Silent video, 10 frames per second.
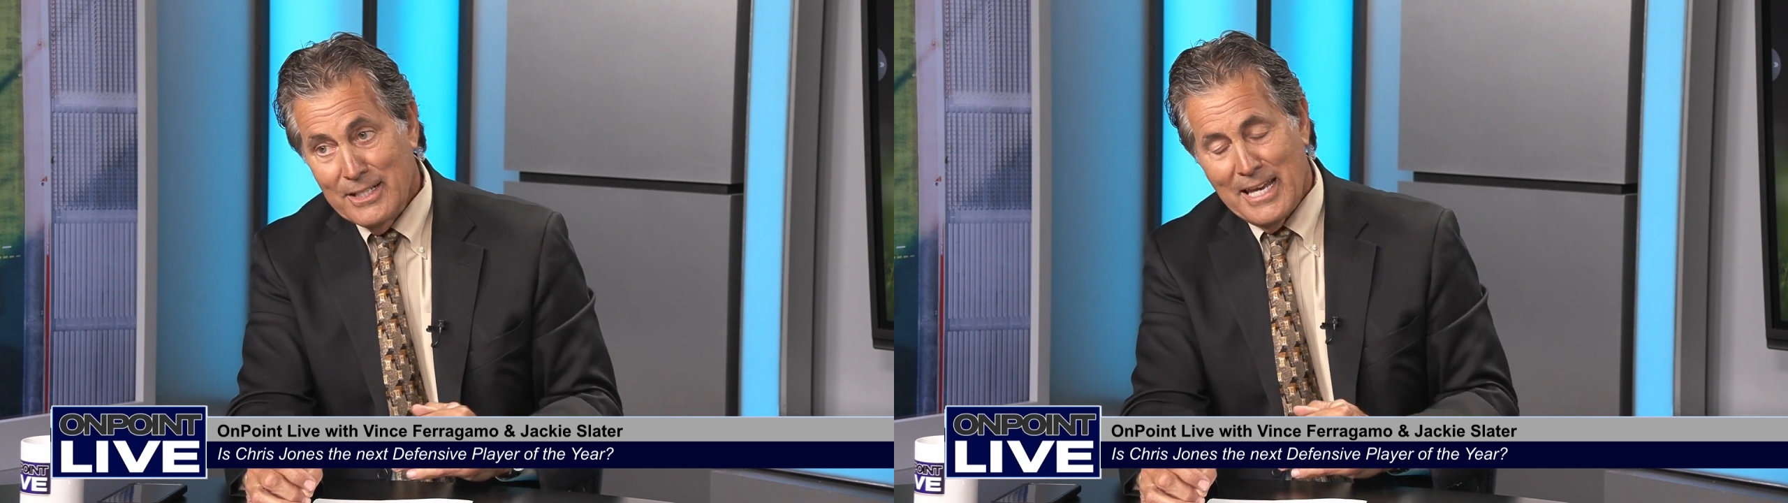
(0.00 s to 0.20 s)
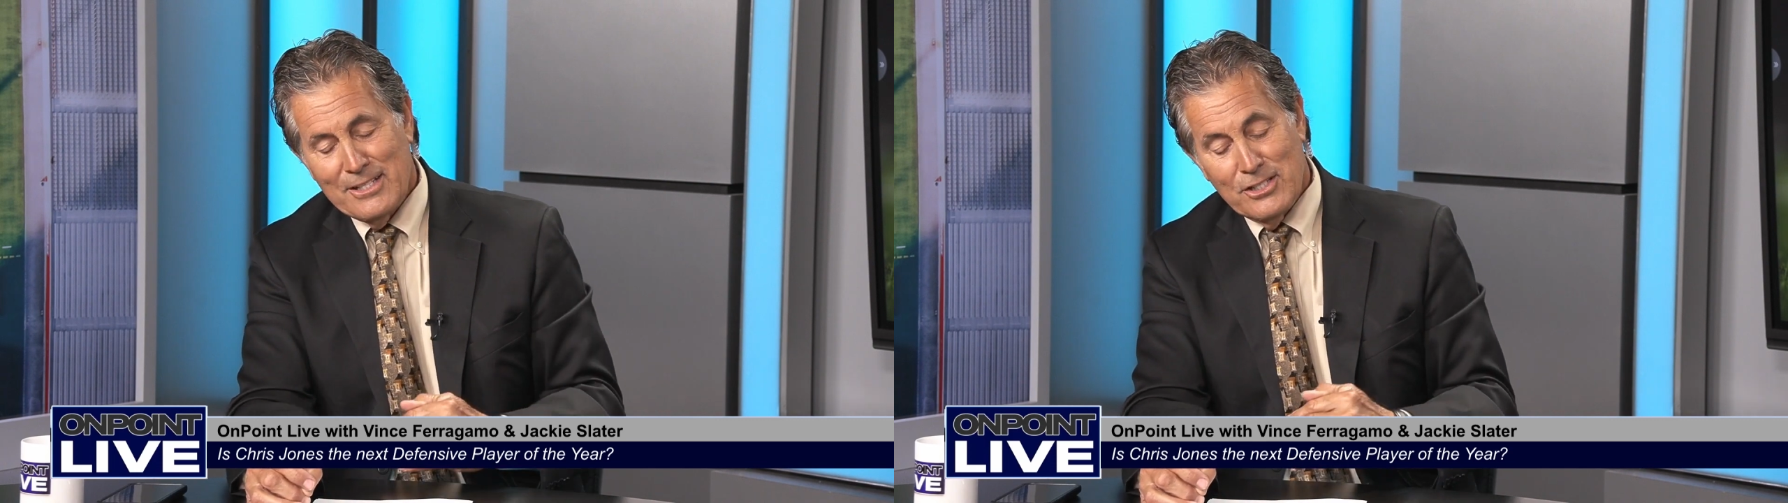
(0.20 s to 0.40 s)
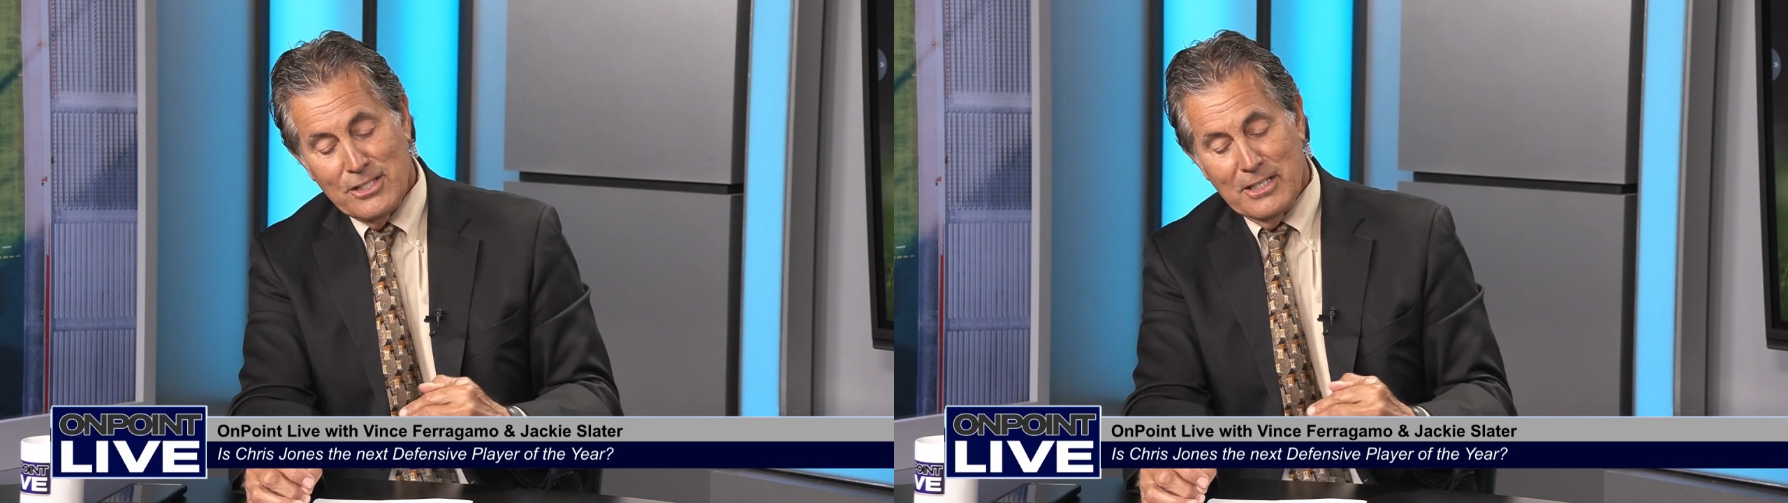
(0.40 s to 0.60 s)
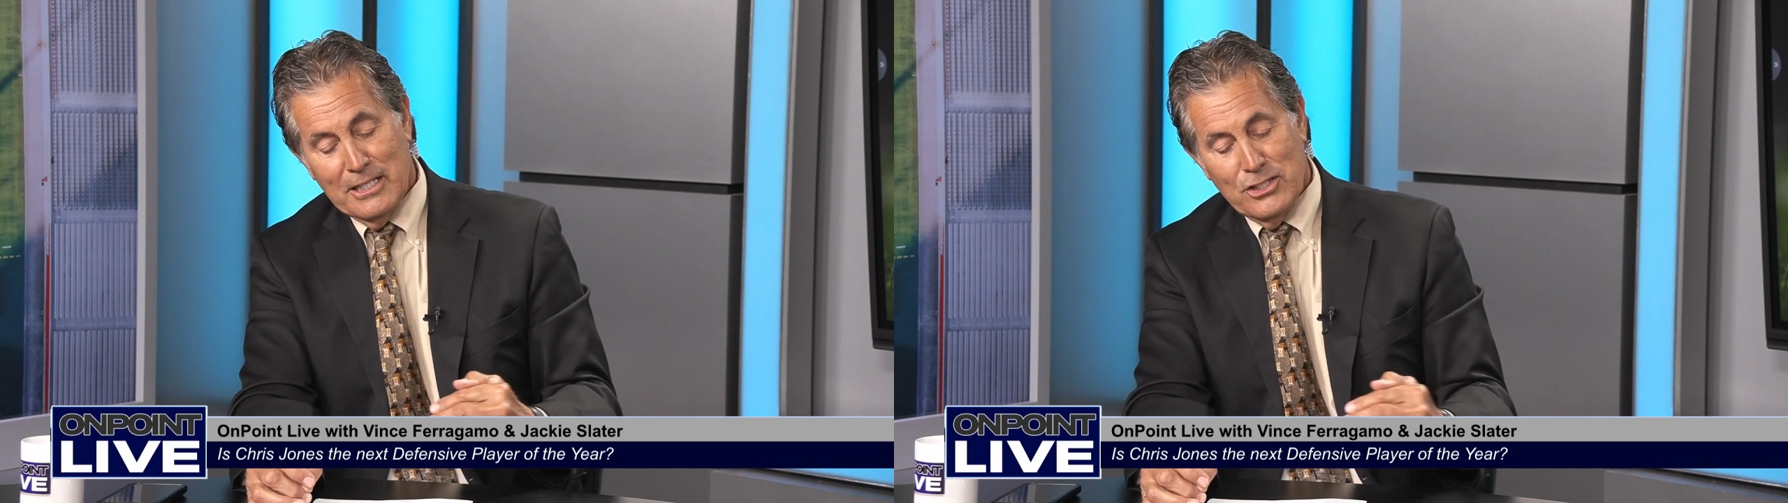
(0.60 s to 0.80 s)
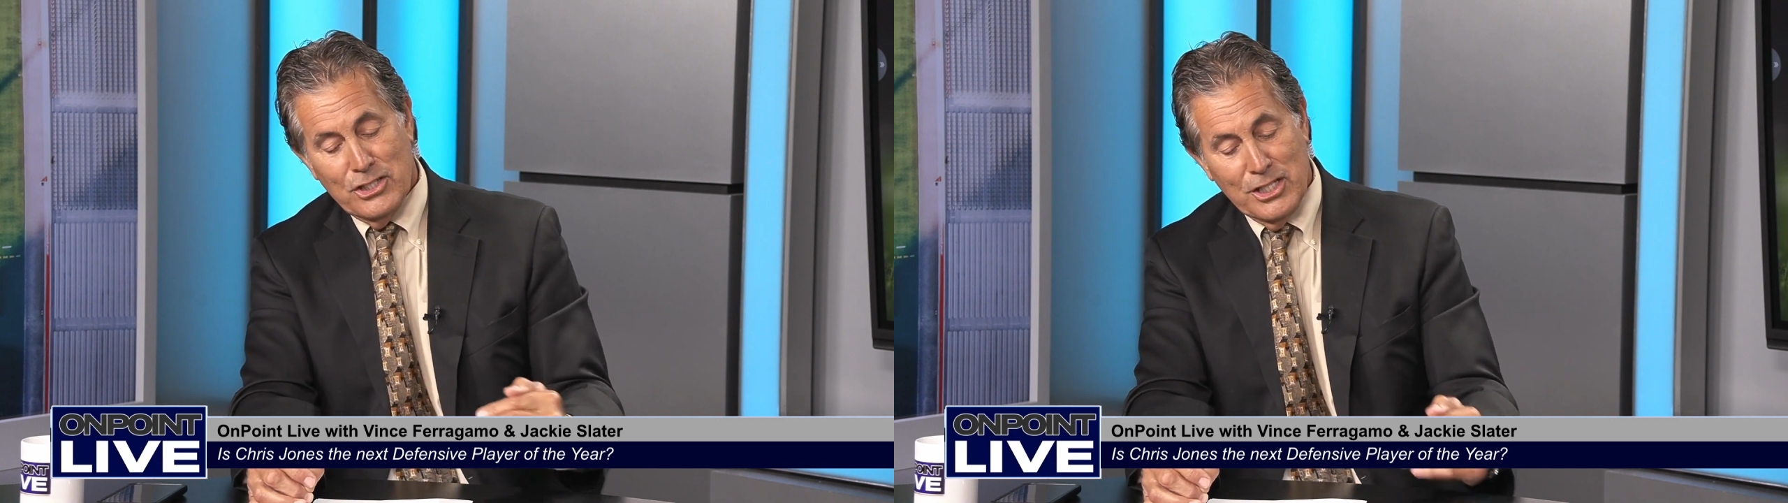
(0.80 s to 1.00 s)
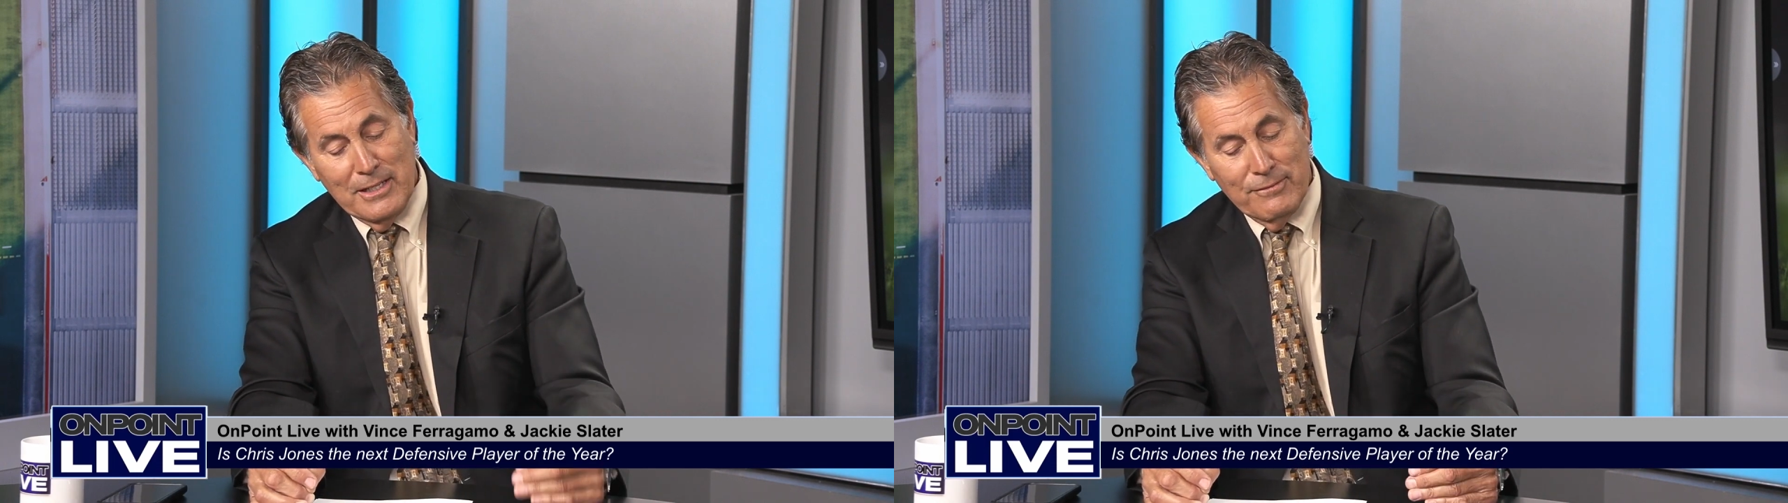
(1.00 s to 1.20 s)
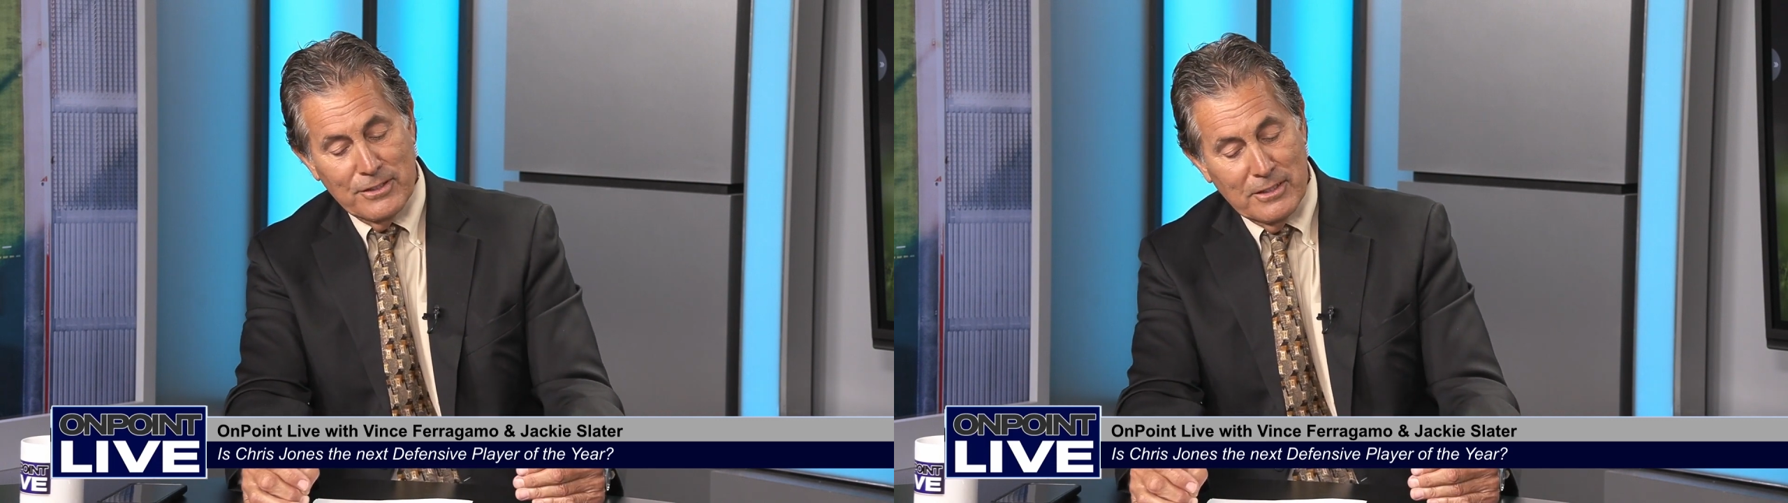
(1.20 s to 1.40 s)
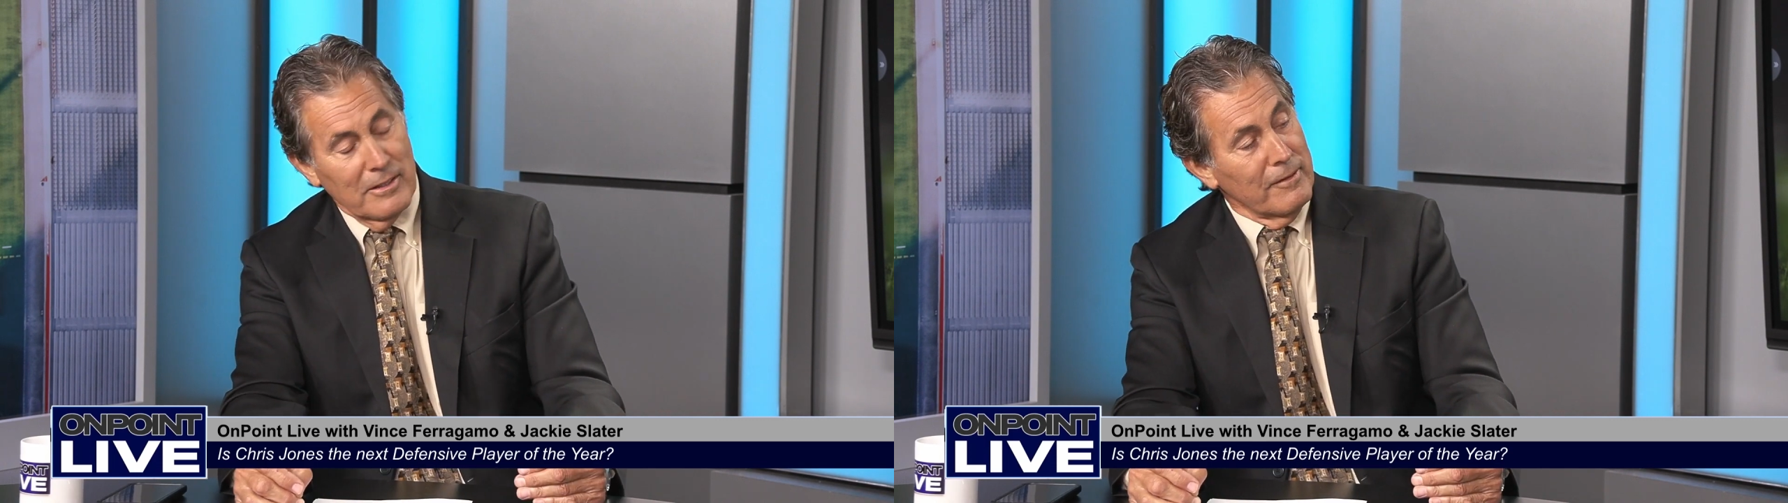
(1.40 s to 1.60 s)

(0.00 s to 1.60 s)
Kansas City Chiefs